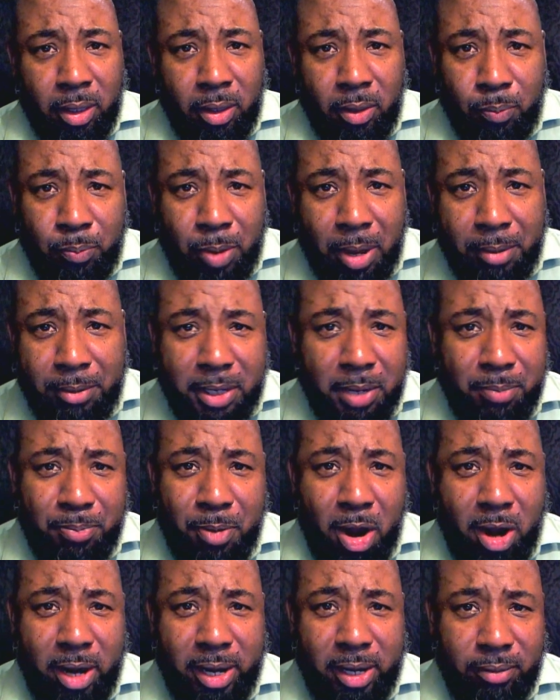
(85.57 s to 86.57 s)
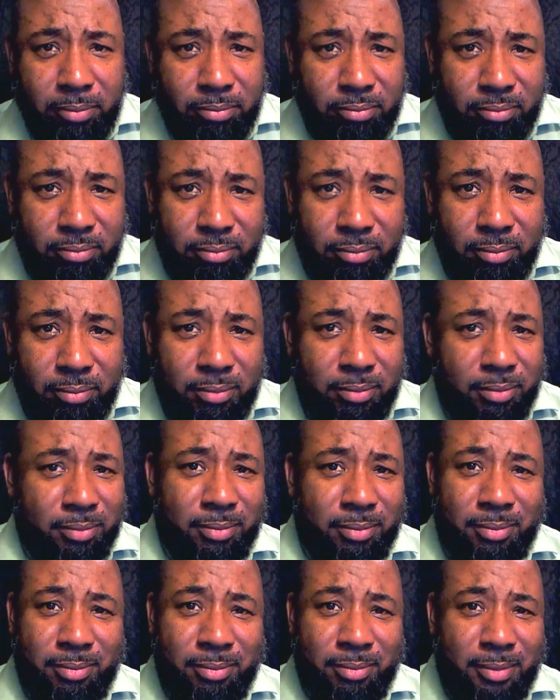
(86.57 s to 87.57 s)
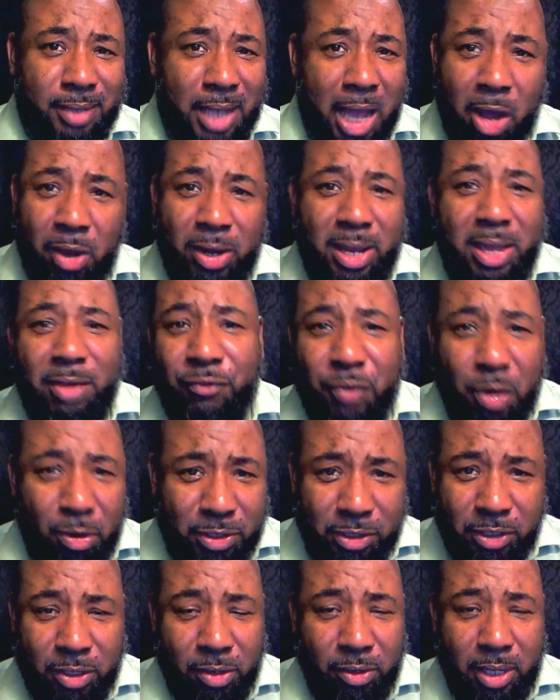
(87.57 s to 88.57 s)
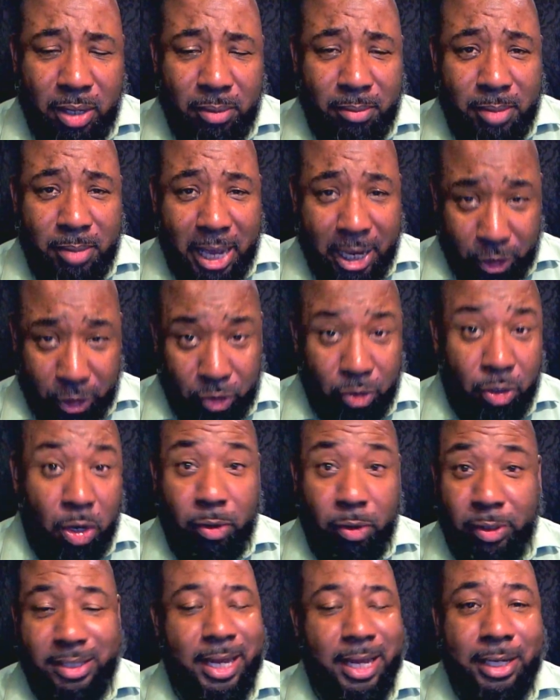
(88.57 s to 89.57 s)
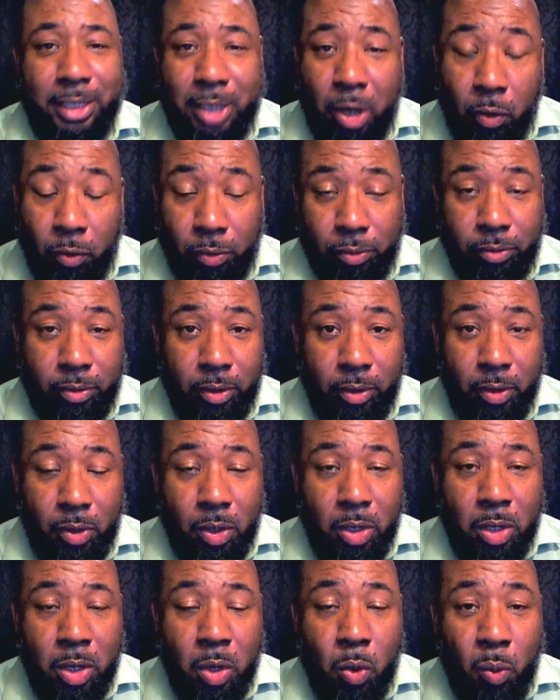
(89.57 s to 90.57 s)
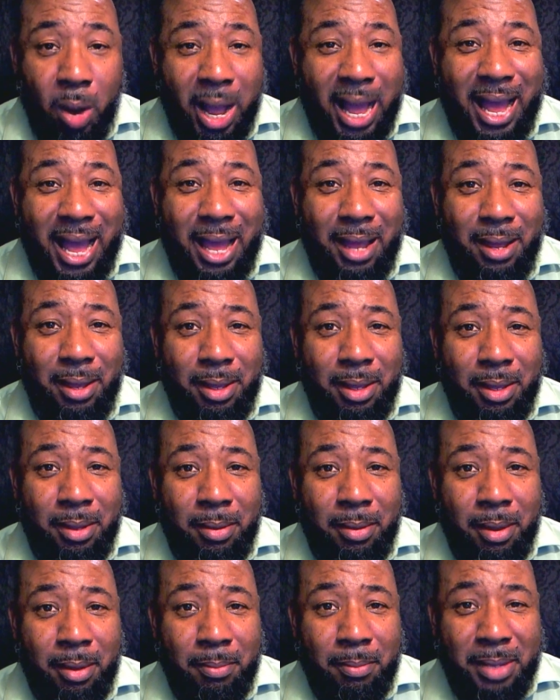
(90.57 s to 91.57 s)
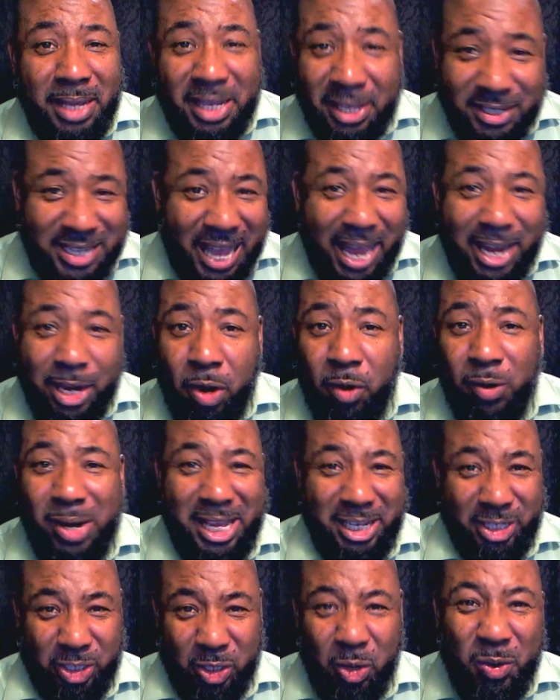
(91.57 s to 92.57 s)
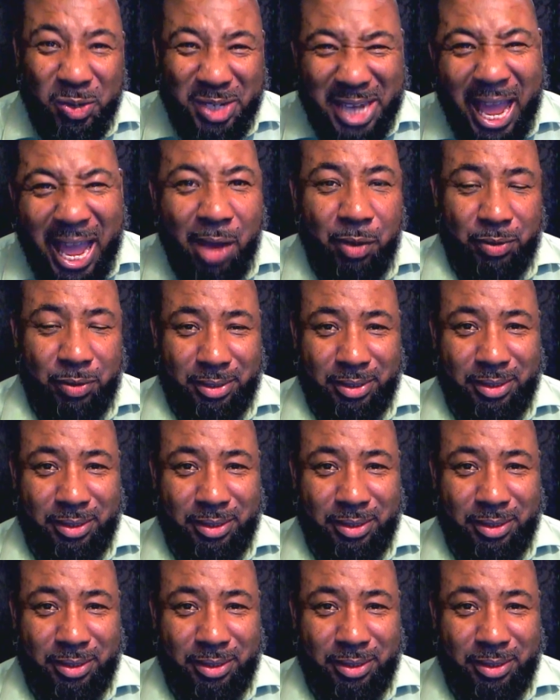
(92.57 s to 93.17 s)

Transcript: Republican Party, I don't even focus on them. As you notice, I don't. Why? Because I know they sold out.